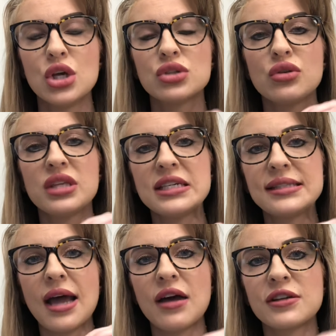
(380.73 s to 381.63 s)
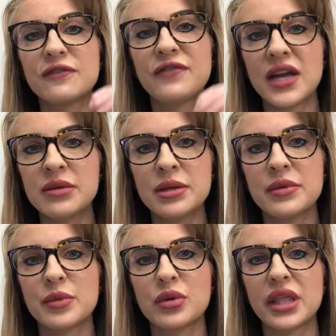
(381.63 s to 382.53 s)
So this other family
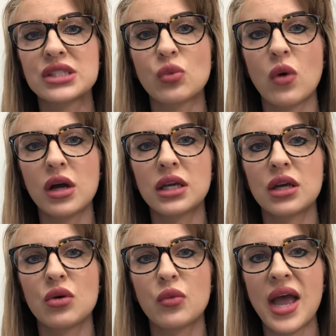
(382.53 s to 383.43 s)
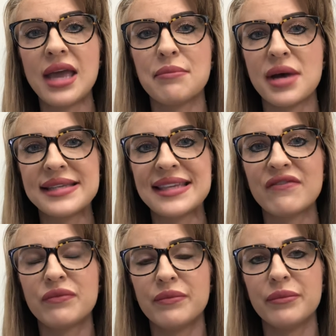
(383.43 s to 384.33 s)
member that's walking away must
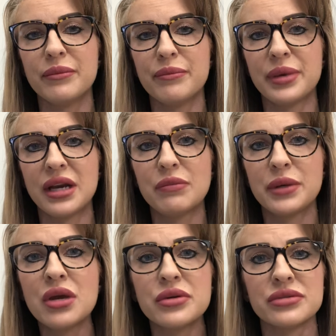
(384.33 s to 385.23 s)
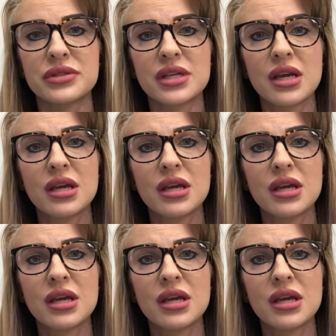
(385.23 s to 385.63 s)
have been abused.